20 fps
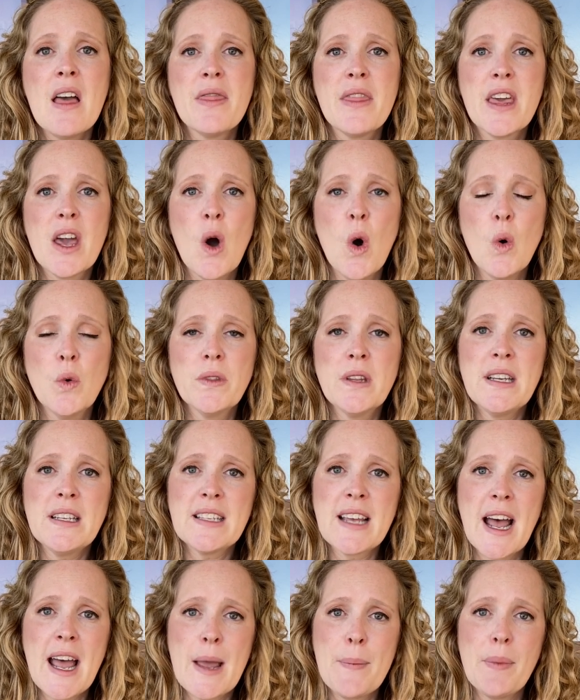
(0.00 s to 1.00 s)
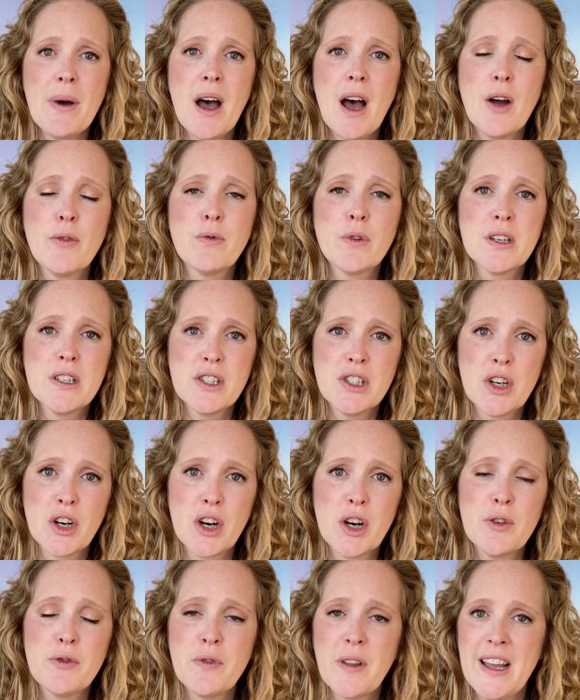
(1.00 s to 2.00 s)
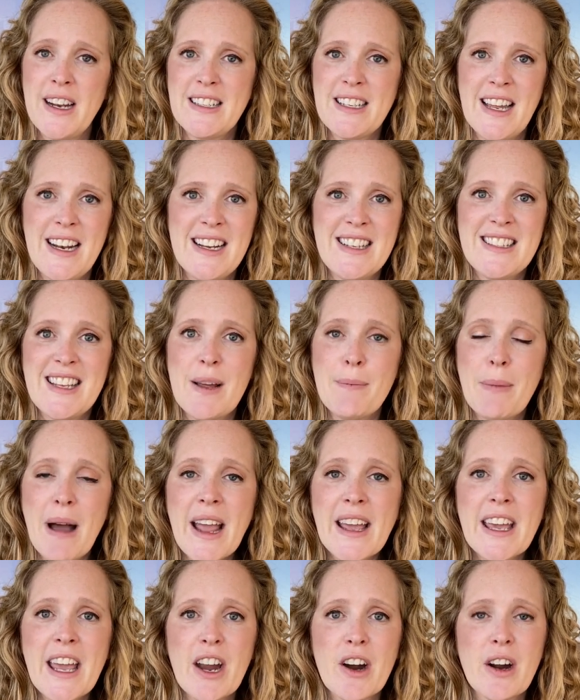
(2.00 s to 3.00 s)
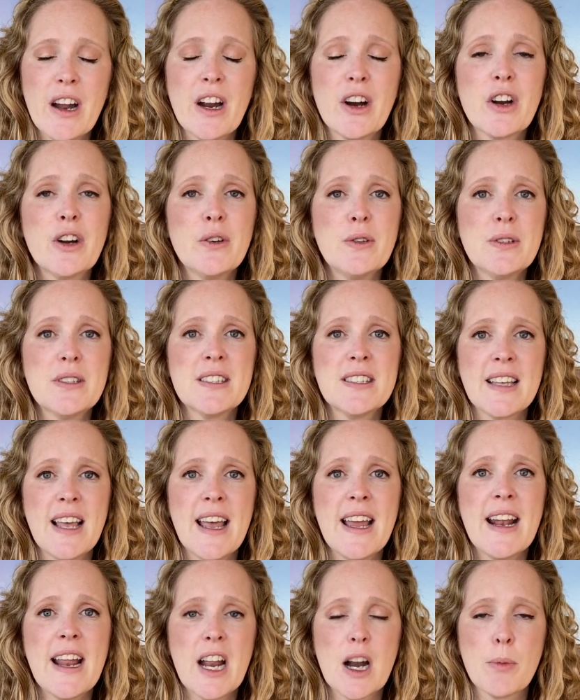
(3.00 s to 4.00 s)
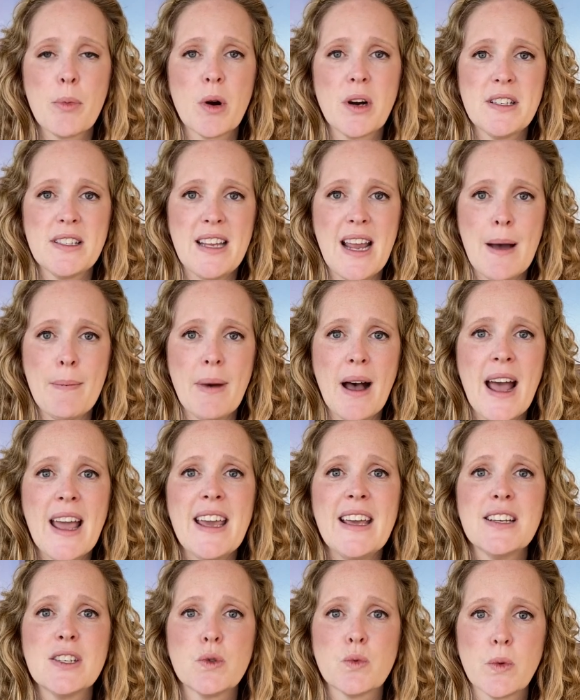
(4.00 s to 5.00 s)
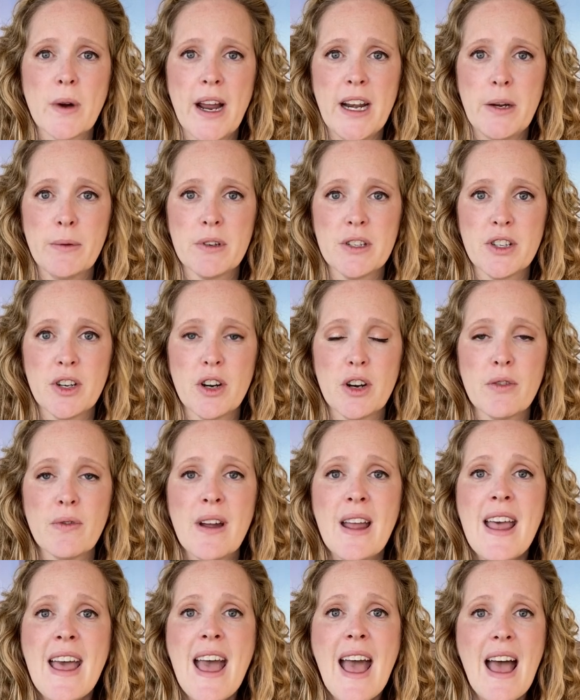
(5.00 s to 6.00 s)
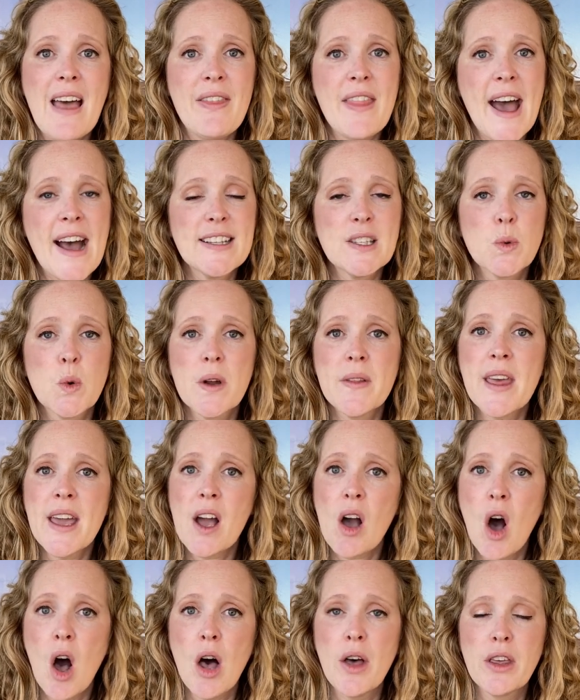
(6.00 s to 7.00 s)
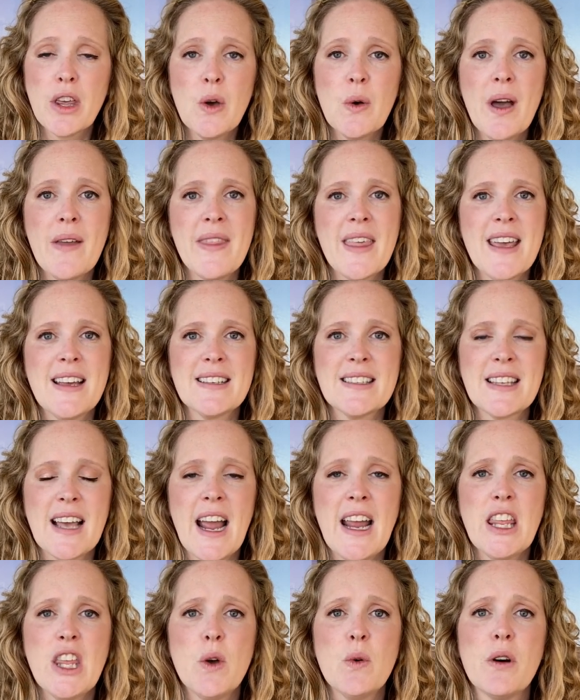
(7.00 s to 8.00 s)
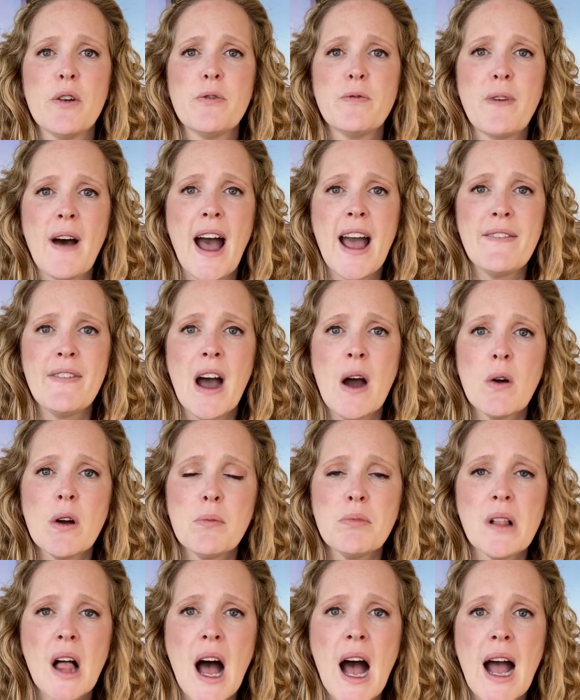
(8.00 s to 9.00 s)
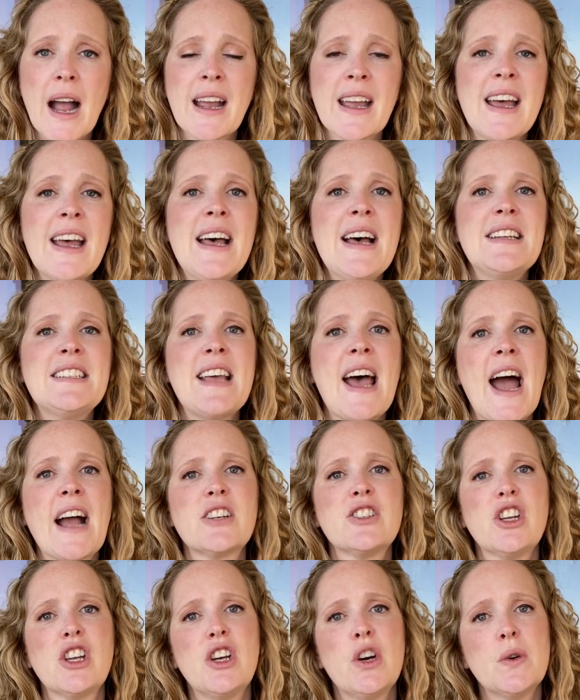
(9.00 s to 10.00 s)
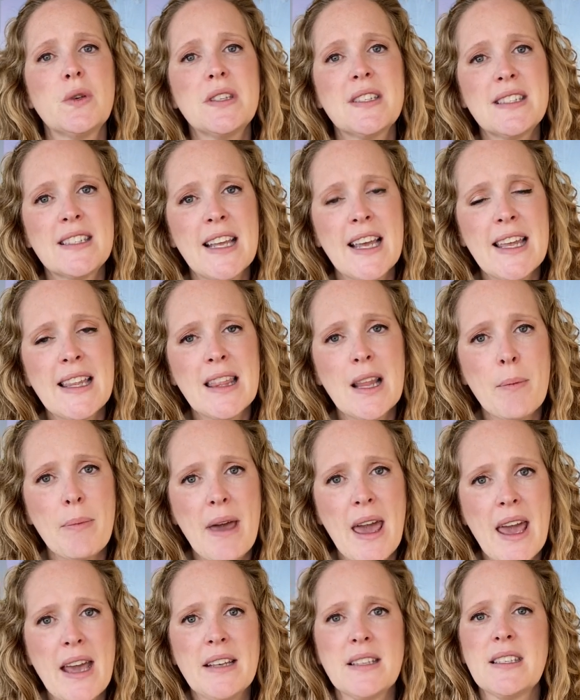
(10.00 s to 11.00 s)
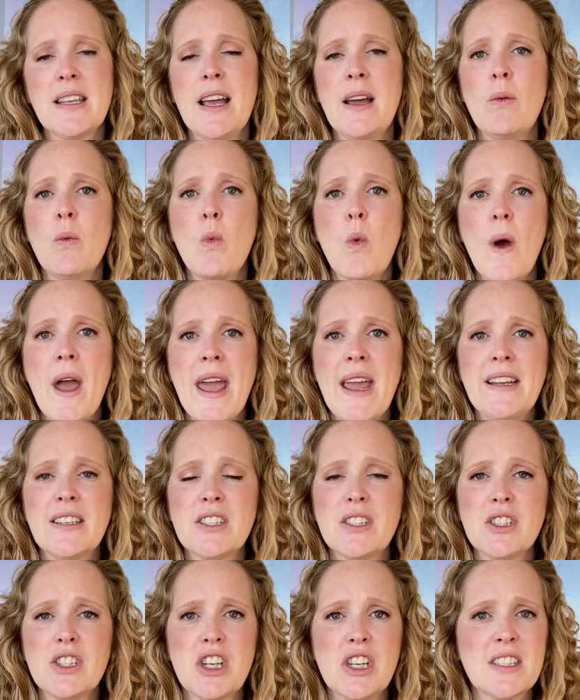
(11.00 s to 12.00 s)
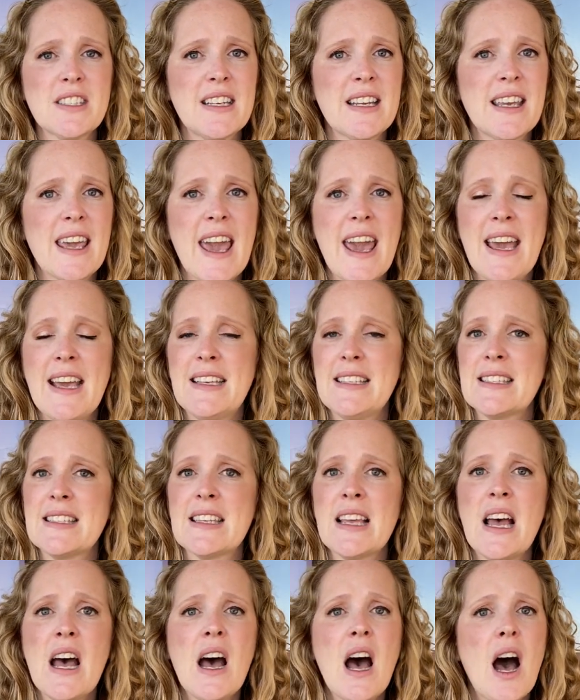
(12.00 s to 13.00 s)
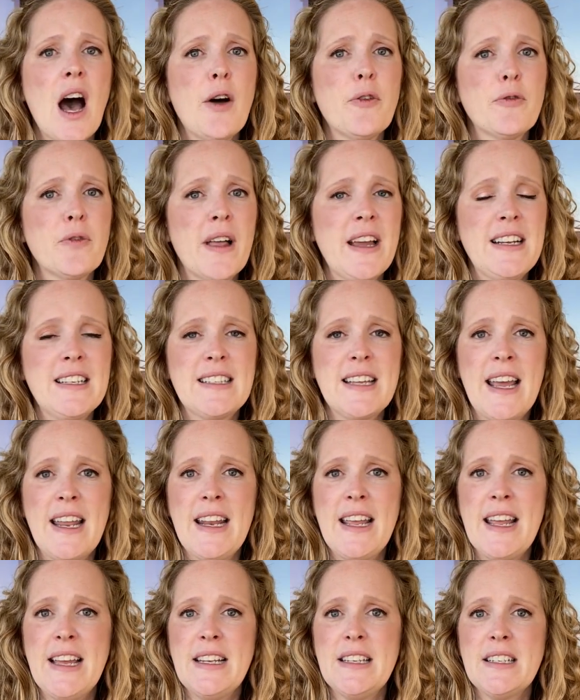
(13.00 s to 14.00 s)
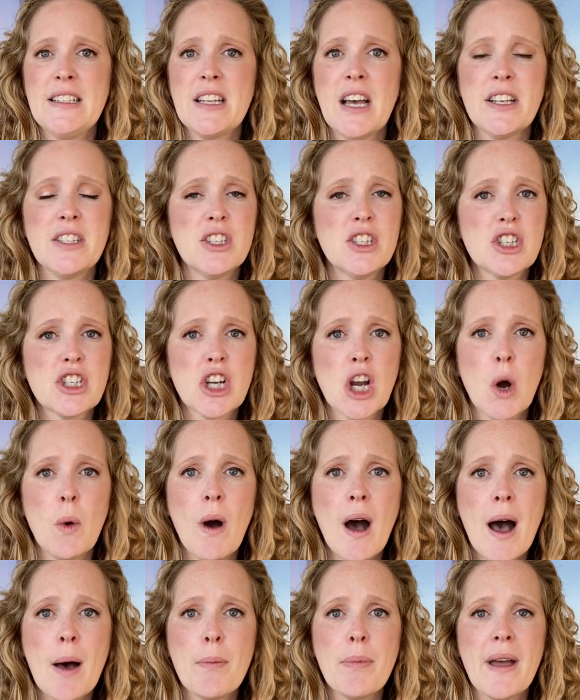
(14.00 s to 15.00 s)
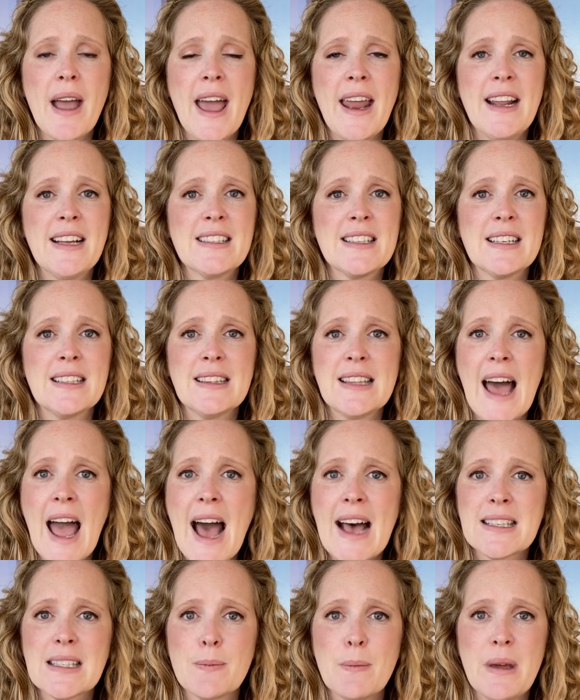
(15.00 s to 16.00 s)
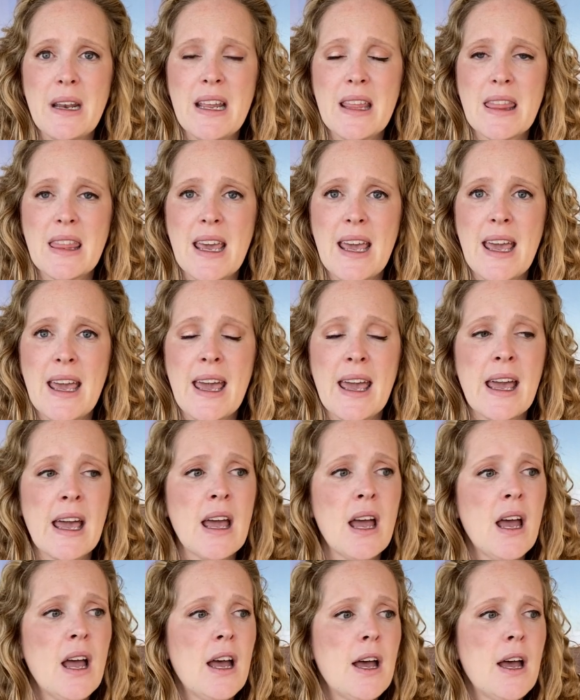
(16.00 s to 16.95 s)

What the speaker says: The only type of reserve flight attendants at my carrier who sit airport standby is ready reserve. And that's where they call you and they assign you a 5 hour block to actually go sit in the base and wait just in case a flight attendant doesn't show up and it's a last minute thing.